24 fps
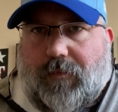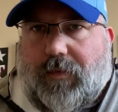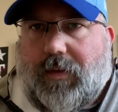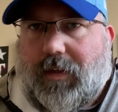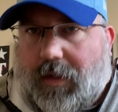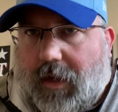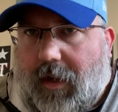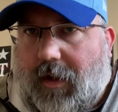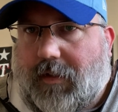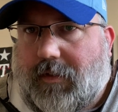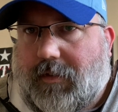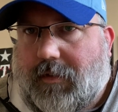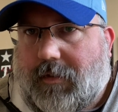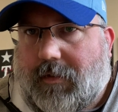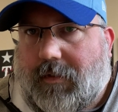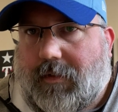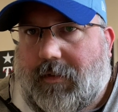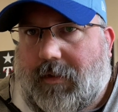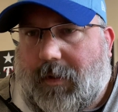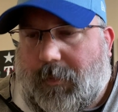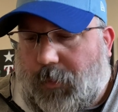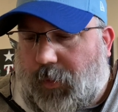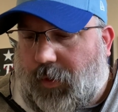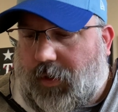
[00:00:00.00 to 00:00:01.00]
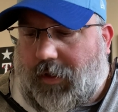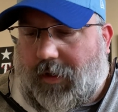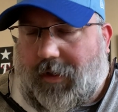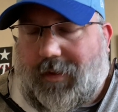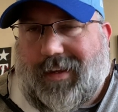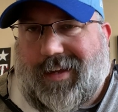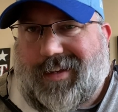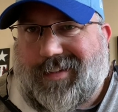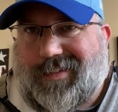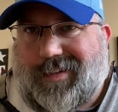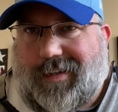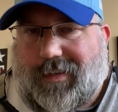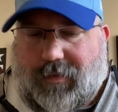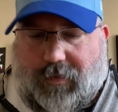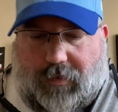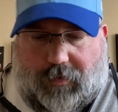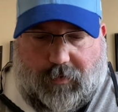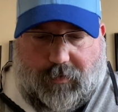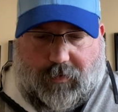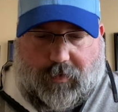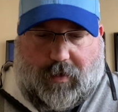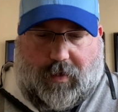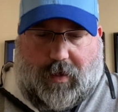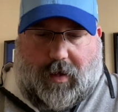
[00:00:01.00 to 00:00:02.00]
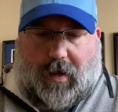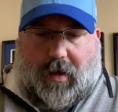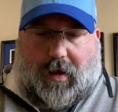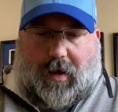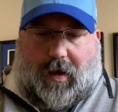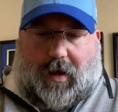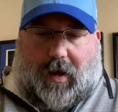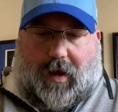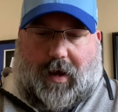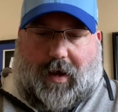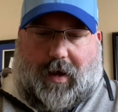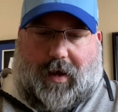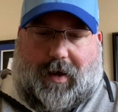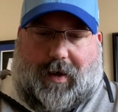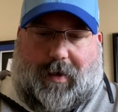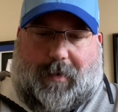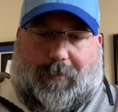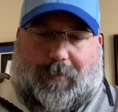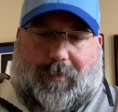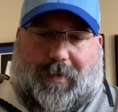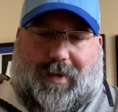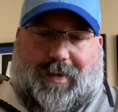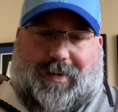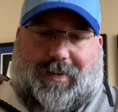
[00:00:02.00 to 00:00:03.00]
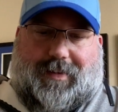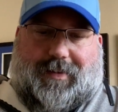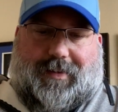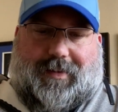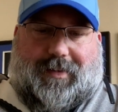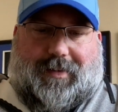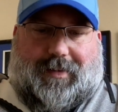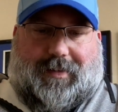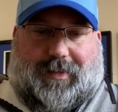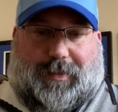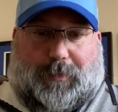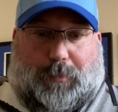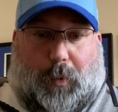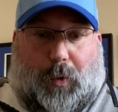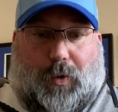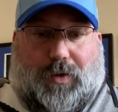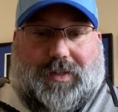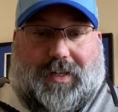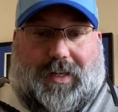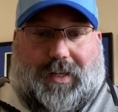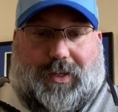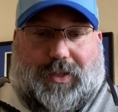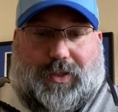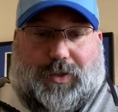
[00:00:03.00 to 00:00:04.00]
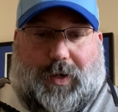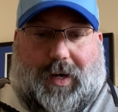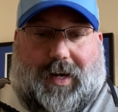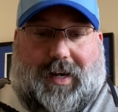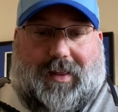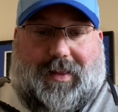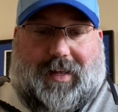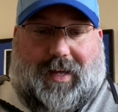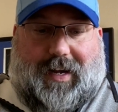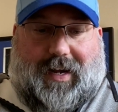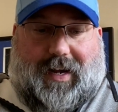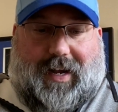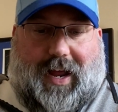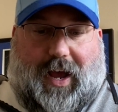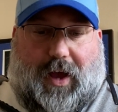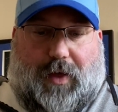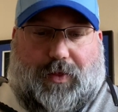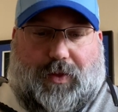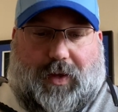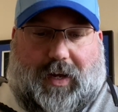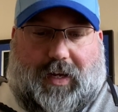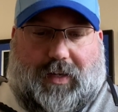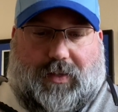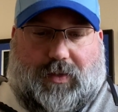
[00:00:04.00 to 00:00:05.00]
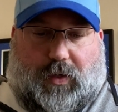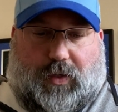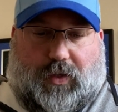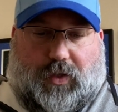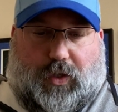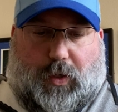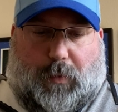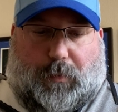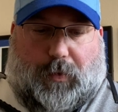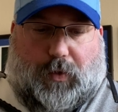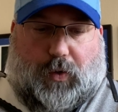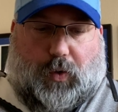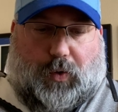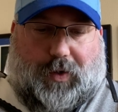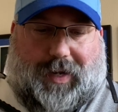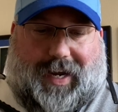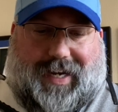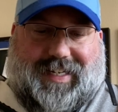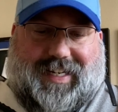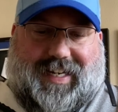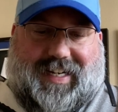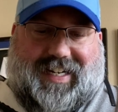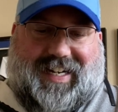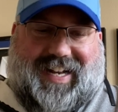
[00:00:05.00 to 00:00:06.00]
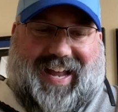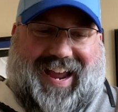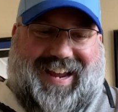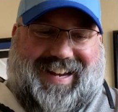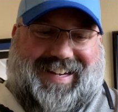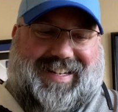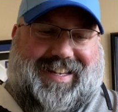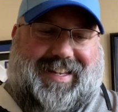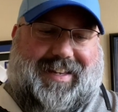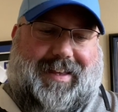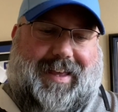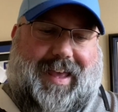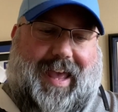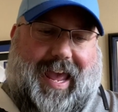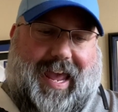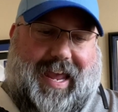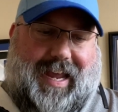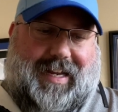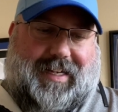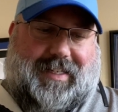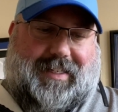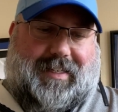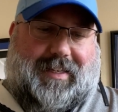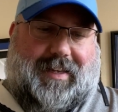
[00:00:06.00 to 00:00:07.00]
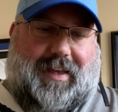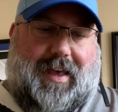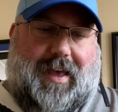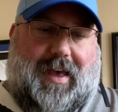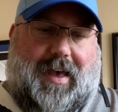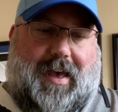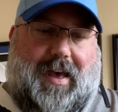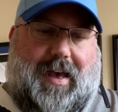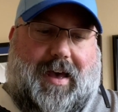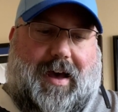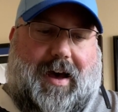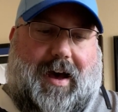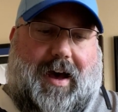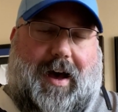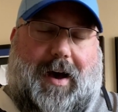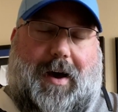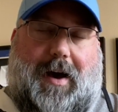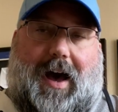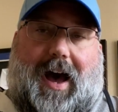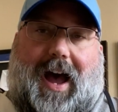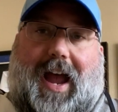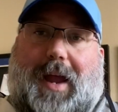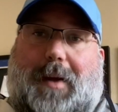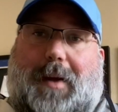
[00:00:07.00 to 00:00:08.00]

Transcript: yes, I'm working on that set too. Um, Sports Illustrated then and now. These are super cool. 1998. Uh, I